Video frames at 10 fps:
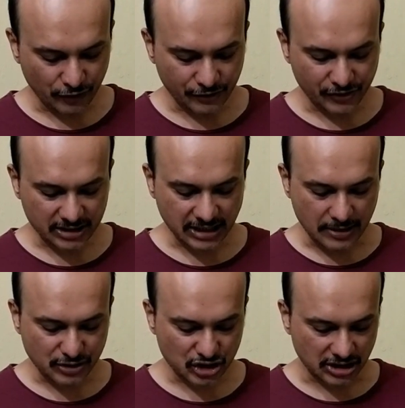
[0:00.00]
Then for the
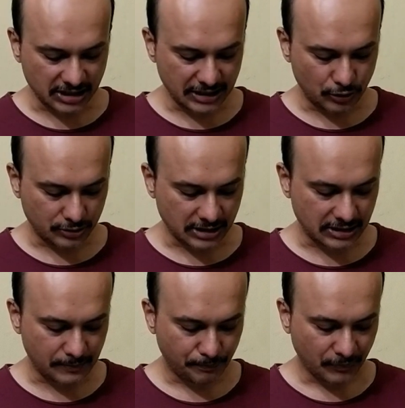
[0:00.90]
first time she turned
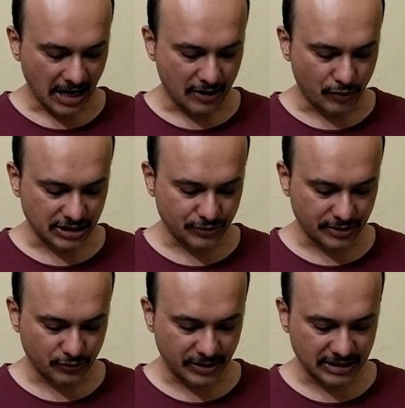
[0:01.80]
and looked at him, and
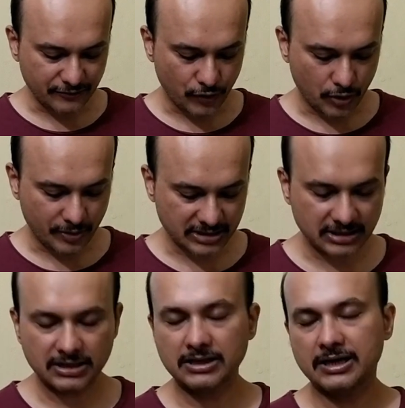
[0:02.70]
what she was waiting
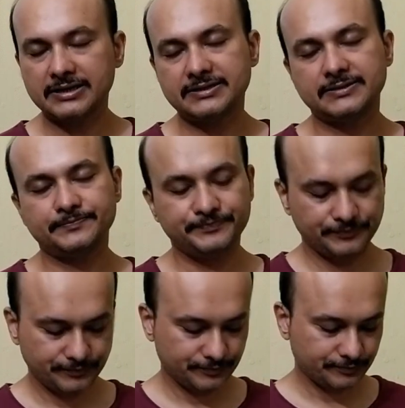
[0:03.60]
for was in her eyes.